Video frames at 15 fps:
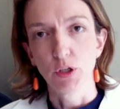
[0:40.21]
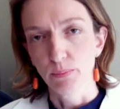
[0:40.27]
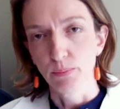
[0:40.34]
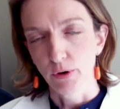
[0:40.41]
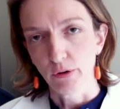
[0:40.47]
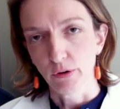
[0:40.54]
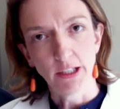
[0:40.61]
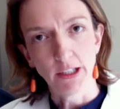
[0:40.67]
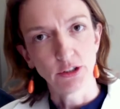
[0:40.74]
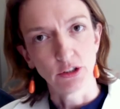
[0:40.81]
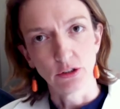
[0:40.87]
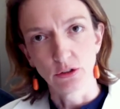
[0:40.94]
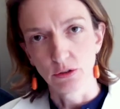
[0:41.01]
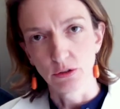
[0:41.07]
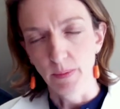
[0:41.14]

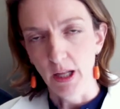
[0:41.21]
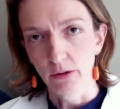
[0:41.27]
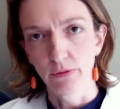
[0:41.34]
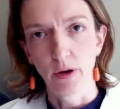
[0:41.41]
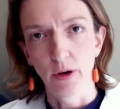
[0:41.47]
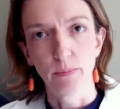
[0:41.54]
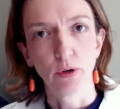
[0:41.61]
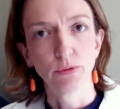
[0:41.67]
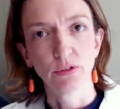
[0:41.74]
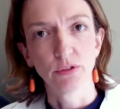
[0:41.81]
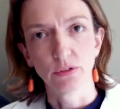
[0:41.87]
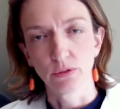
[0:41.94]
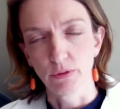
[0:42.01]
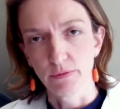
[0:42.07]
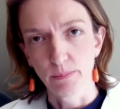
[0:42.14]
progression to
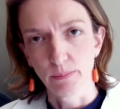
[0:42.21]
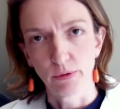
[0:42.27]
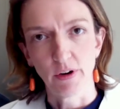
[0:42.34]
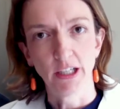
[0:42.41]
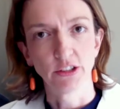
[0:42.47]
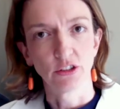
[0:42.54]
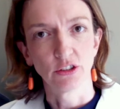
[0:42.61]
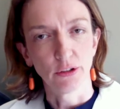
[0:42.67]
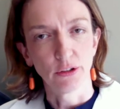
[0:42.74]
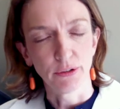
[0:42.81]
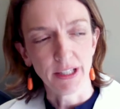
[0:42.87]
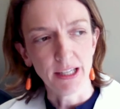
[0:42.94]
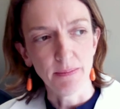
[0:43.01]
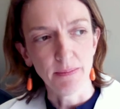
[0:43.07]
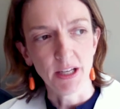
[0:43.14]
myelofibrosis or even progression to
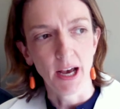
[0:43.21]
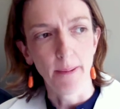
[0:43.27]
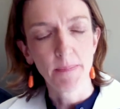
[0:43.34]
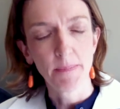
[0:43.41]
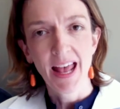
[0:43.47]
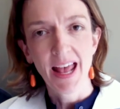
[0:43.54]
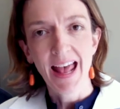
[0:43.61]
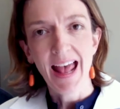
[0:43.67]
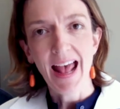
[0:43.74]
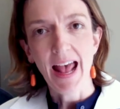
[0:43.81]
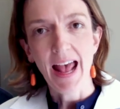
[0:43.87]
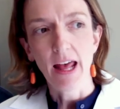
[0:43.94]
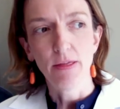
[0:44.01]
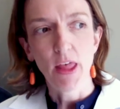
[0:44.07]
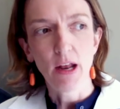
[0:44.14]
leukemia.
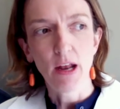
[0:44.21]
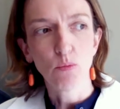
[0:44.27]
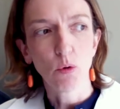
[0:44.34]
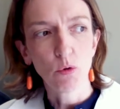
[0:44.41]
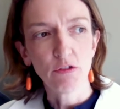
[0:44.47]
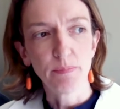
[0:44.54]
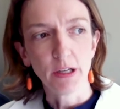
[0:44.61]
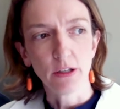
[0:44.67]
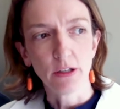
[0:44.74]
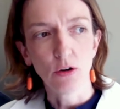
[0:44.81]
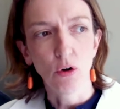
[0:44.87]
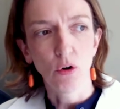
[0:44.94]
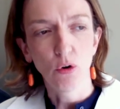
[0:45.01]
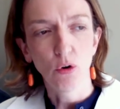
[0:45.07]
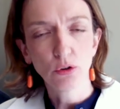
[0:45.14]
And then what we've been
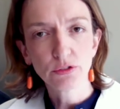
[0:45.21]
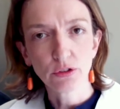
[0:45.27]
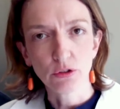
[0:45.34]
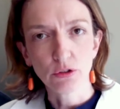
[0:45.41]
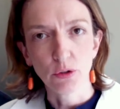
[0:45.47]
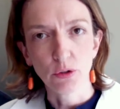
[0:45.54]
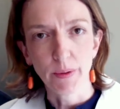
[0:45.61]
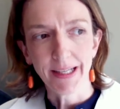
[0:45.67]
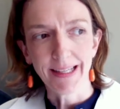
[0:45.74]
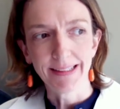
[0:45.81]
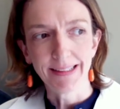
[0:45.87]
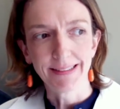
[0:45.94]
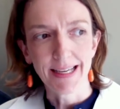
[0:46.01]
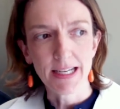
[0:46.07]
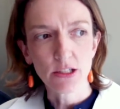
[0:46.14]
also doing
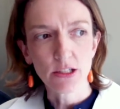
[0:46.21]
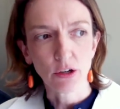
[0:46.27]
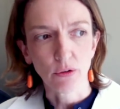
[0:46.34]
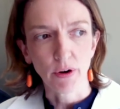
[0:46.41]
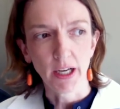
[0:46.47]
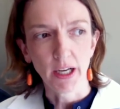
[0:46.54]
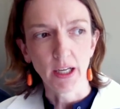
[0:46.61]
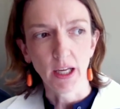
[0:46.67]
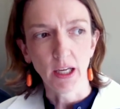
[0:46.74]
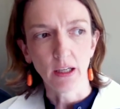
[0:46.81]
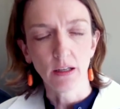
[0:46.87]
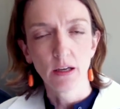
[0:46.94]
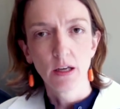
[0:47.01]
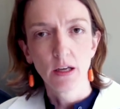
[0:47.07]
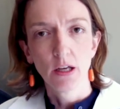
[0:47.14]
is
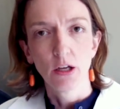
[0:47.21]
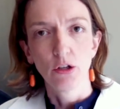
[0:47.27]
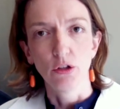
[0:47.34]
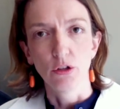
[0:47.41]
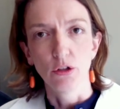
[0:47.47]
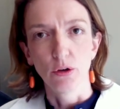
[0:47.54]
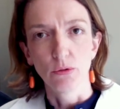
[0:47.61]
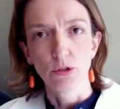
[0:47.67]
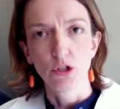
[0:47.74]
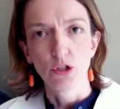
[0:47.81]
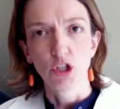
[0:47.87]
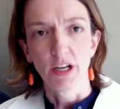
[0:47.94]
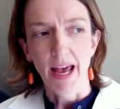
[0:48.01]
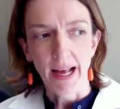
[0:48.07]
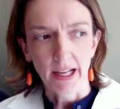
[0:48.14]
integrating,
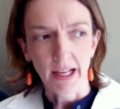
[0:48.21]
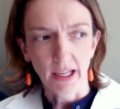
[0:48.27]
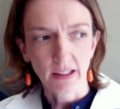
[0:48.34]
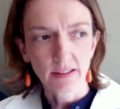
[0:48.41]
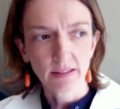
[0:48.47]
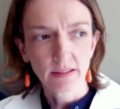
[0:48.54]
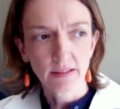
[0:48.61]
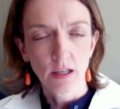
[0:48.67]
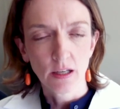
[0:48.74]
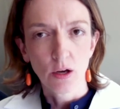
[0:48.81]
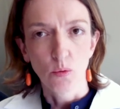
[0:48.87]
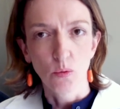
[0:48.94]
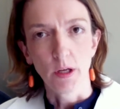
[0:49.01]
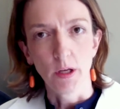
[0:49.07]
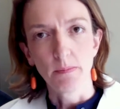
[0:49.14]
genetics
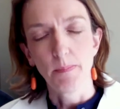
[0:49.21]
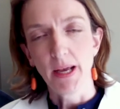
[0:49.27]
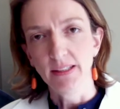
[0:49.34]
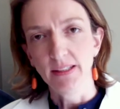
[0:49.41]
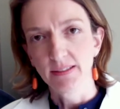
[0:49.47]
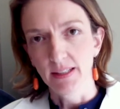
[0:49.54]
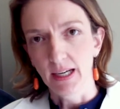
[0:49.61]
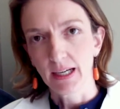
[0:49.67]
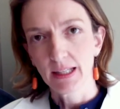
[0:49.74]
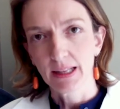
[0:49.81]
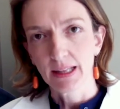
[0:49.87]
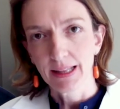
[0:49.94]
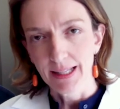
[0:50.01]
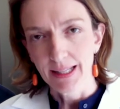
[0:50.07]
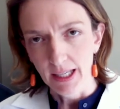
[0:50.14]
with basic
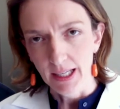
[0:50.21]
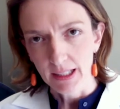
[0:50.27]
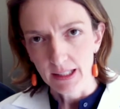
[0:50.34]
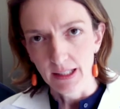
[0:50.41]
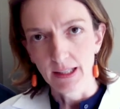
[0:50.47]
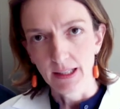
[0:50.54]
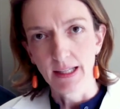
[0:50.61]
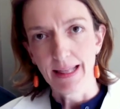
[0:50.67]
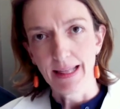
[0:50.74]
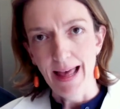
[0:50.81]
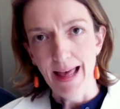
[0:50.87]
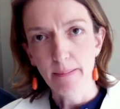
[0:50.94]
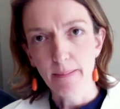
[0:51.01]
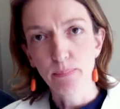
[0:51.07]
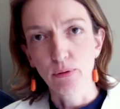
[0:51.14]
clinical and
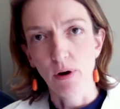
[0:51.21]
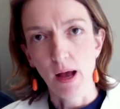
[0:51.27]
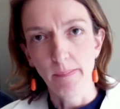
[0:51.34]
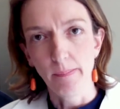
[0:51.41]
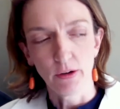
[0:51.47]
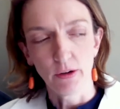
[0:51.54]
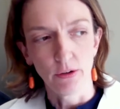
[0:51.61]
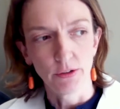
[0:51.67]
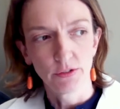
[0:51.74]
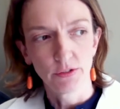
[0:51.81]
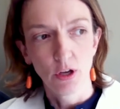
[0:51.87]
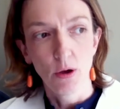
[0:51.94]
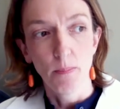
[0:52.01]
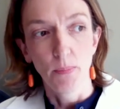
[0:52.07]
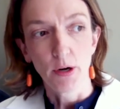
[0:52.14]
lab parameters,
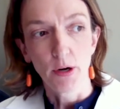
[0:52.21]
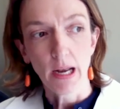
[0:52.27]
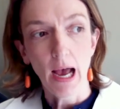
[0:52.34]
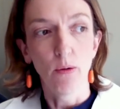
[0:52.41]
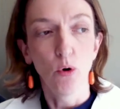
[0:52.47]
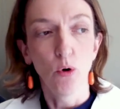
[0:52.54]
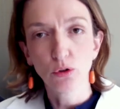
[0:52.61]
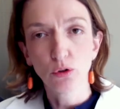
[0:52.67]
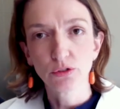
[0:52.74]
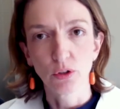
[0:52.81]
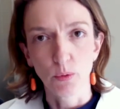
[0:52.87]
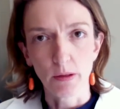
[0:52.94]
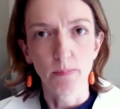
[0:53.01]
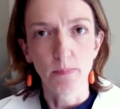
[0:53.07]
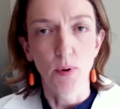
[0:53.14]
but now also
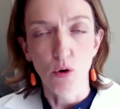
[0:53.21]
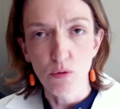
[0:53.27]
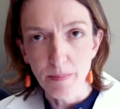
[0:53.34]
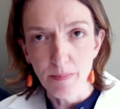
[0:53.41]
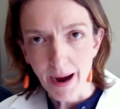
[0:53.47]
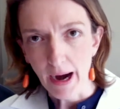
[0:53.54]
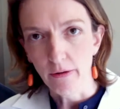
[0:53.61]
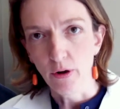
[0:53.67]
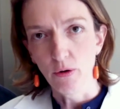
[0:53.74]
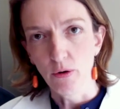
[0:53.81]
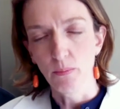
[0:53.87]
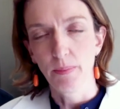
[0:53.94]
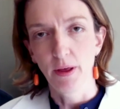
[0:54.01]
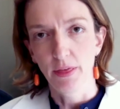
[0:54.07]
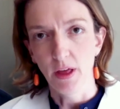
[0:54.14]
with bone marrow
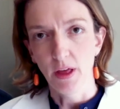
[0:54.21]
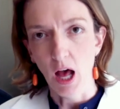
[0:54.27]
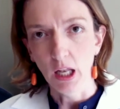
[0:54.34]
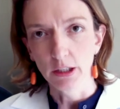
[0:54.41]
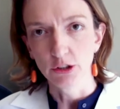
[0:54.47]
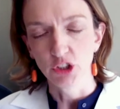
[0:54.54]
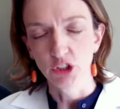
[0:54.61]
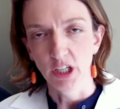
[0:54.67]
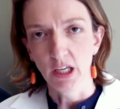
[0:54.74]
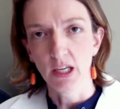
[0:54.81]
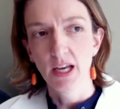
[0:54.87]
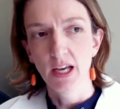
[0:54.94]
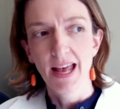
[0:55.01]
pathology